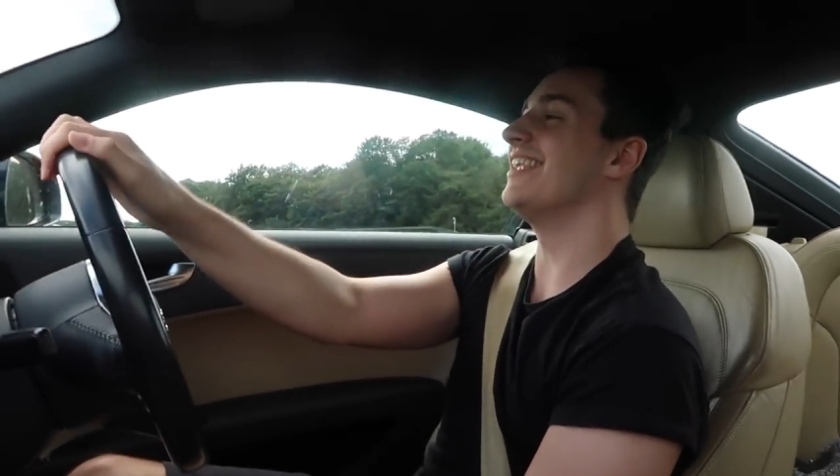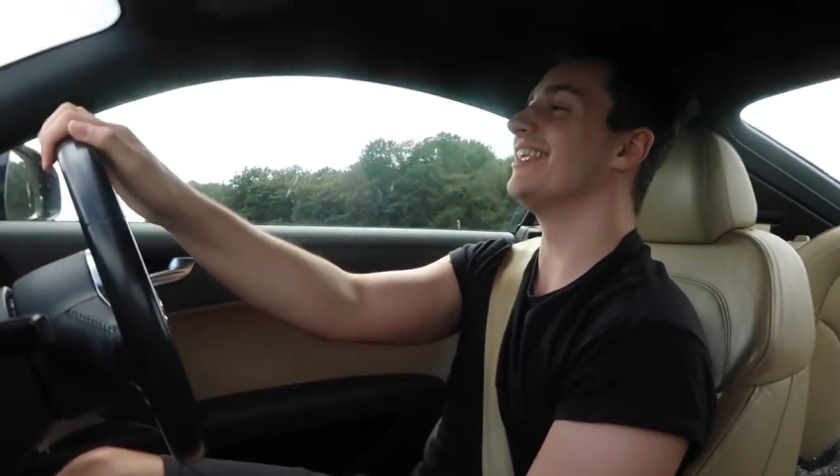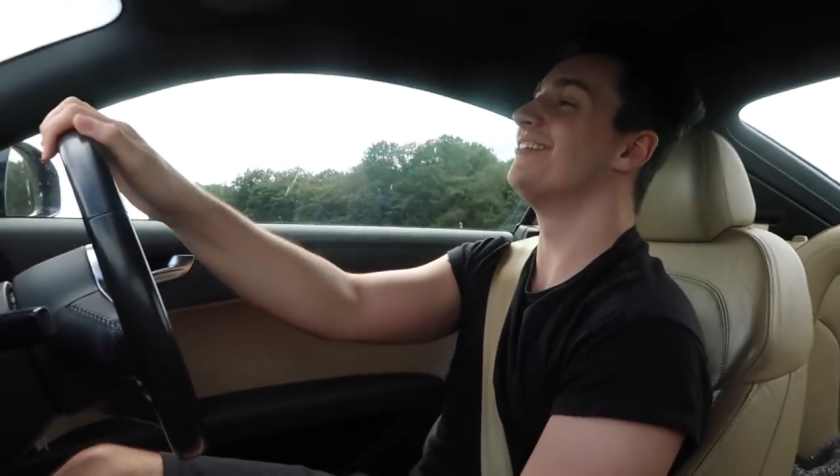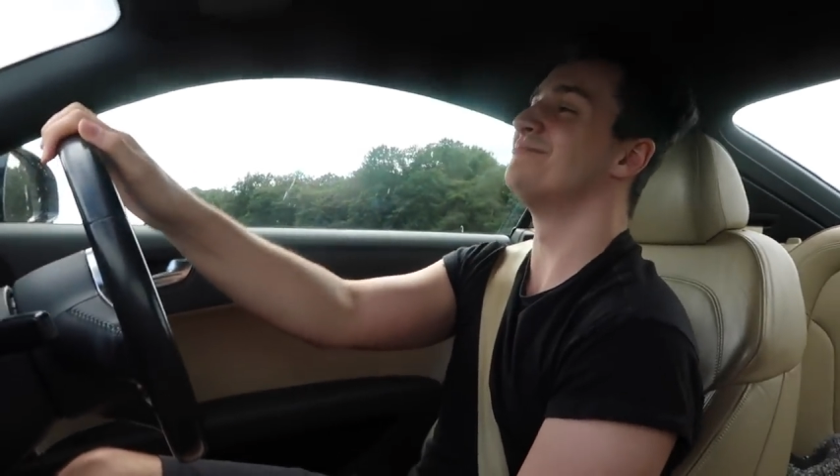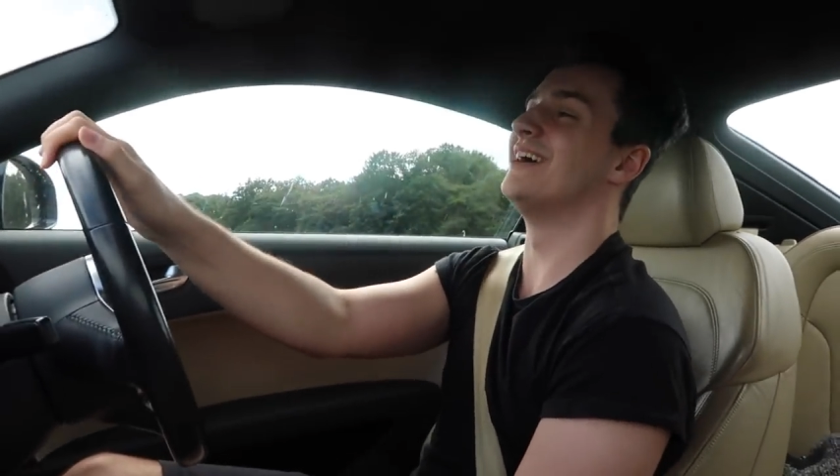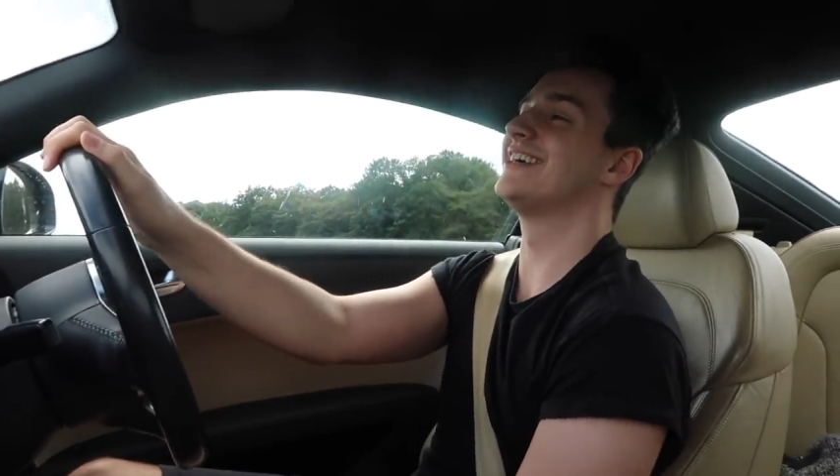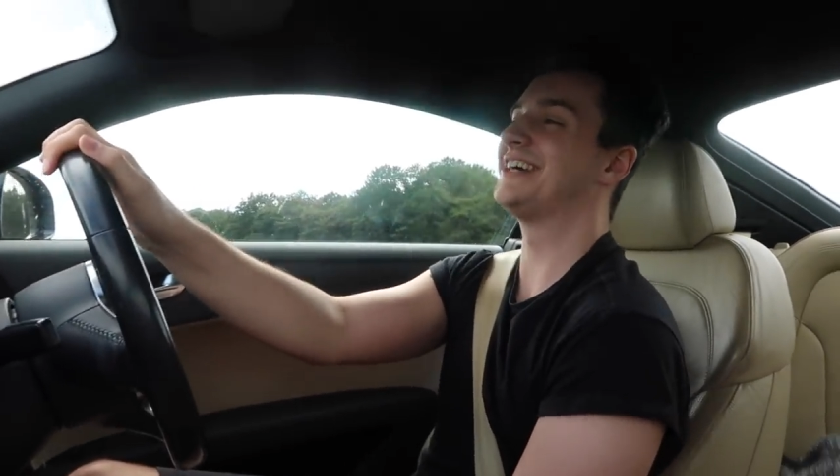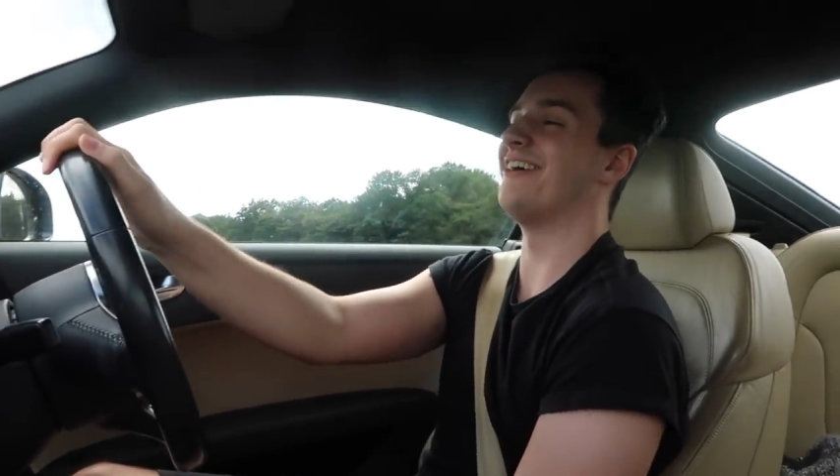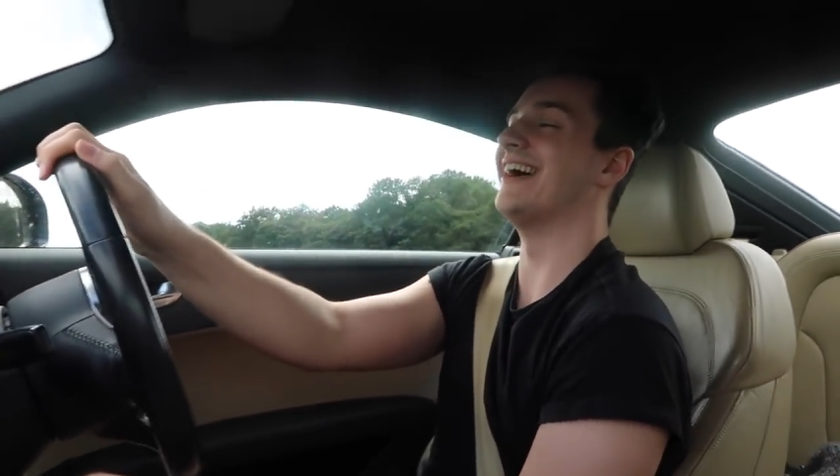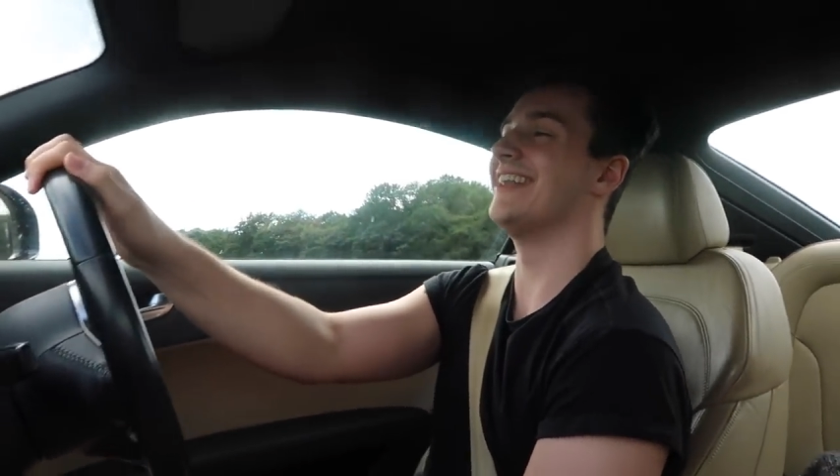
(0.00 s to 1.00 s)
I love my
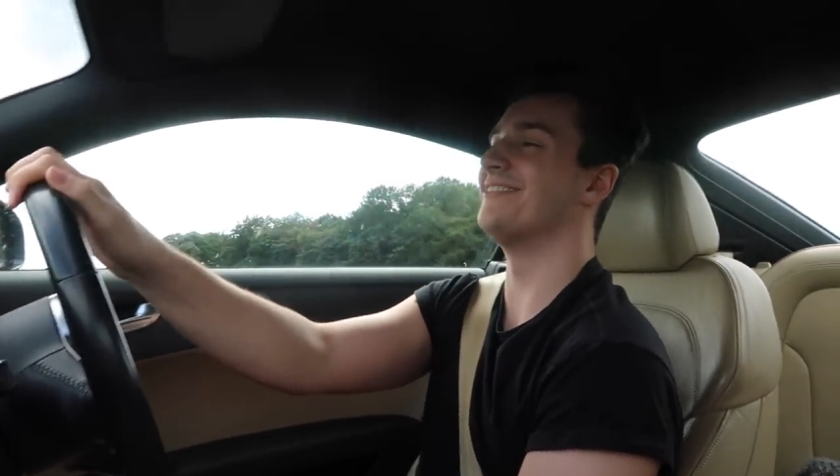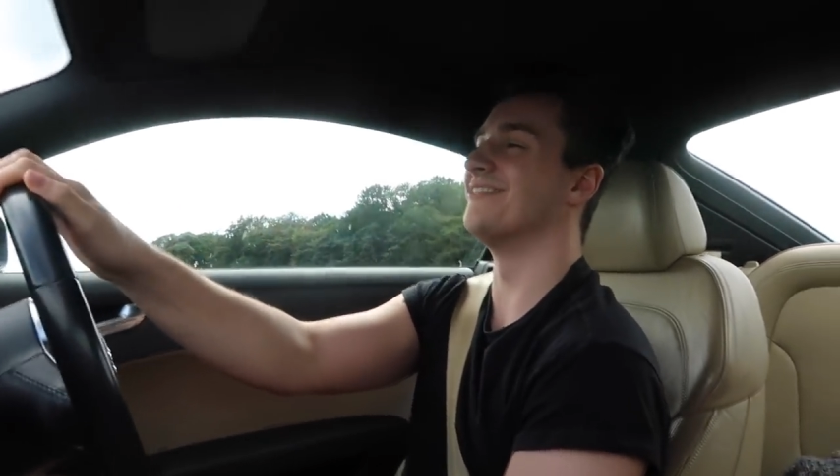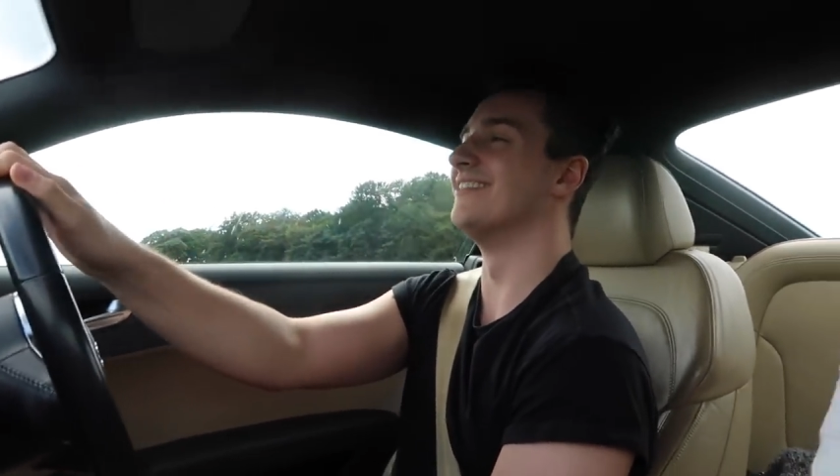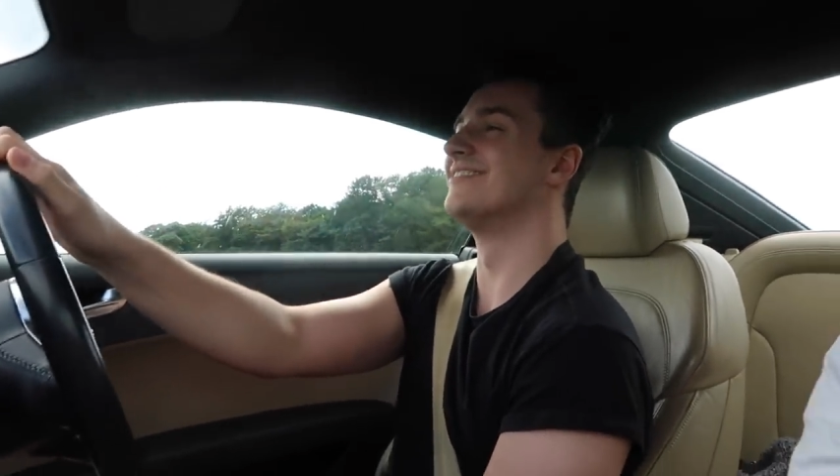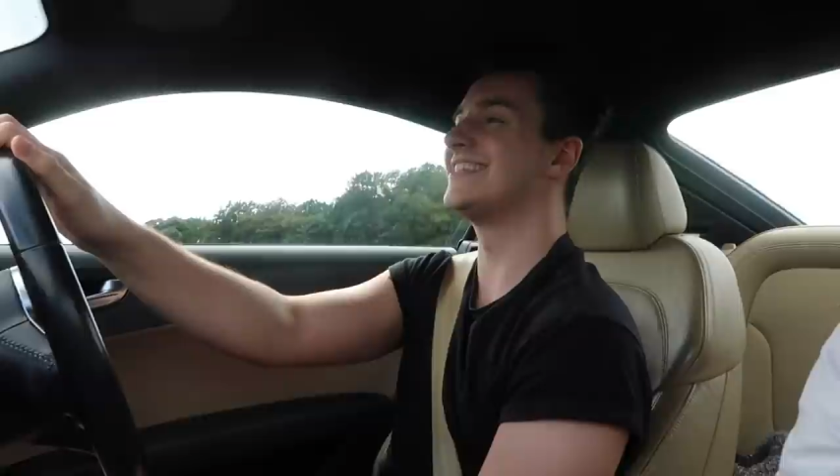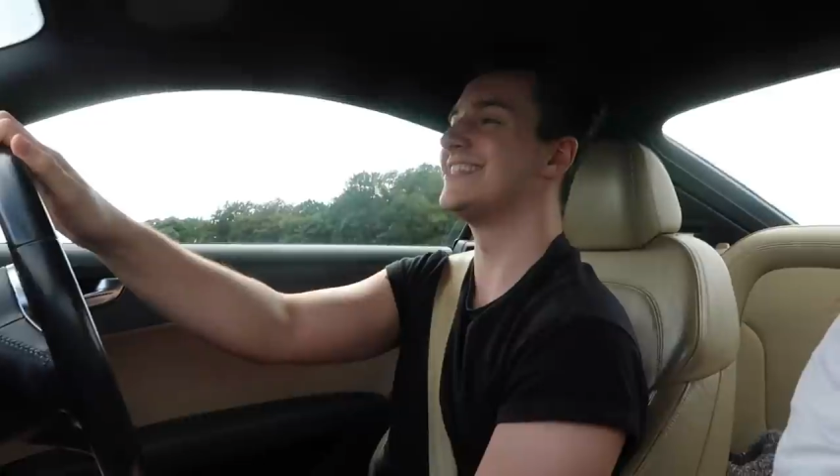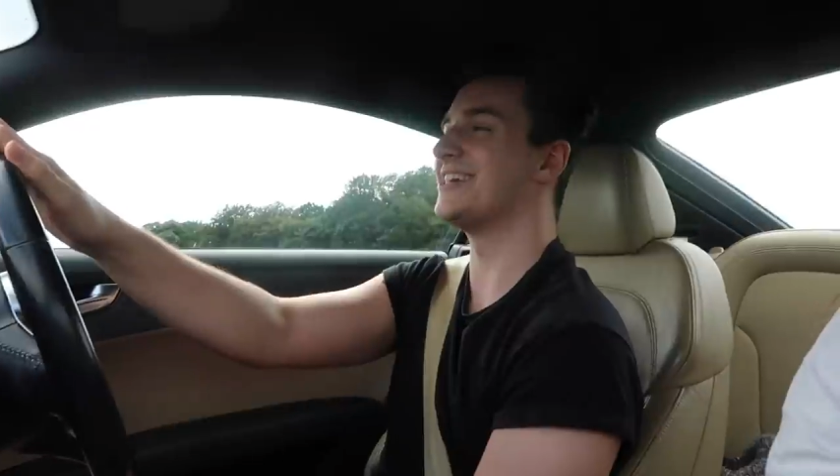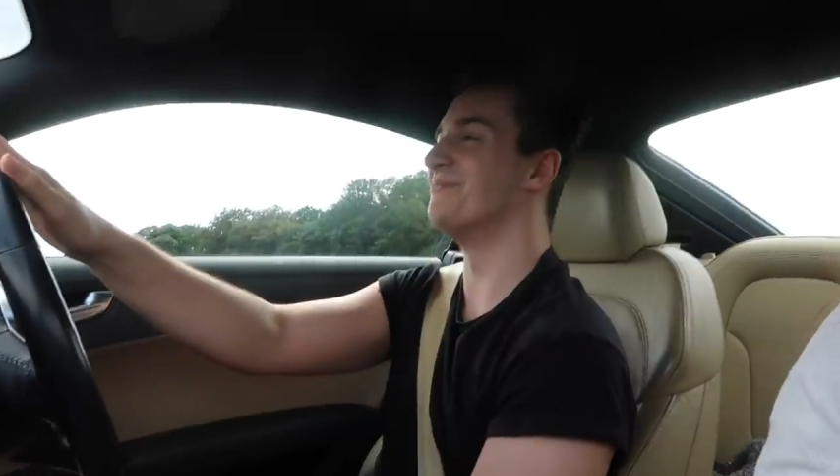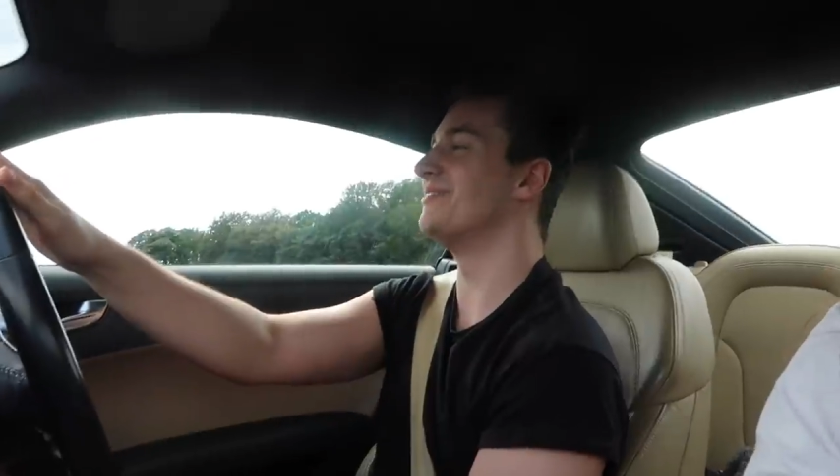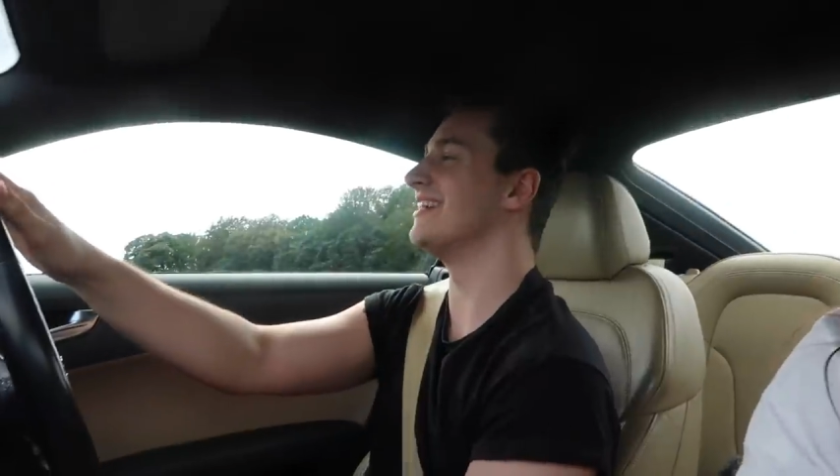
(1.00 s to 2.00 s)
car. I don't want them to
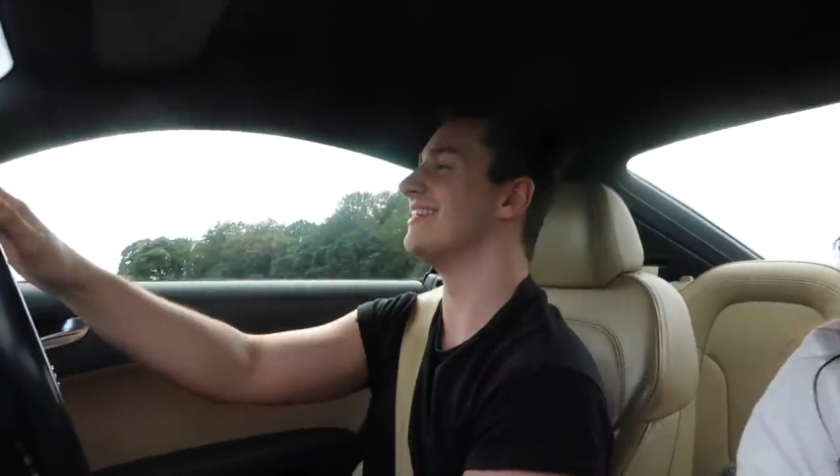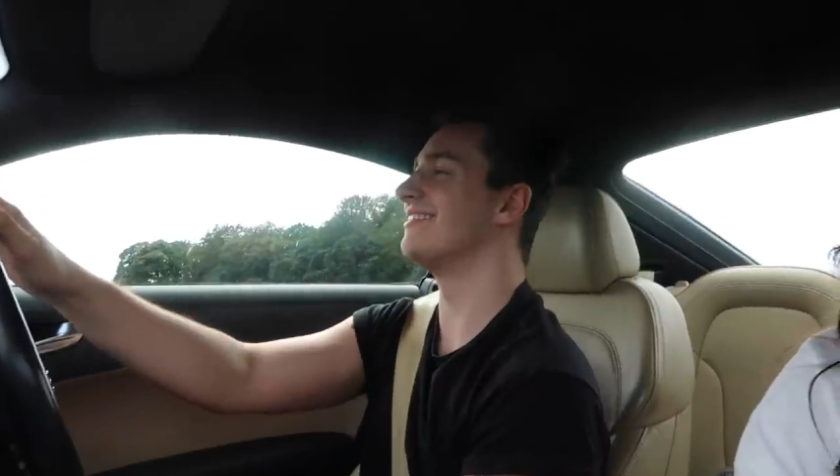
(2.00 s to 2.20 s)
jump on it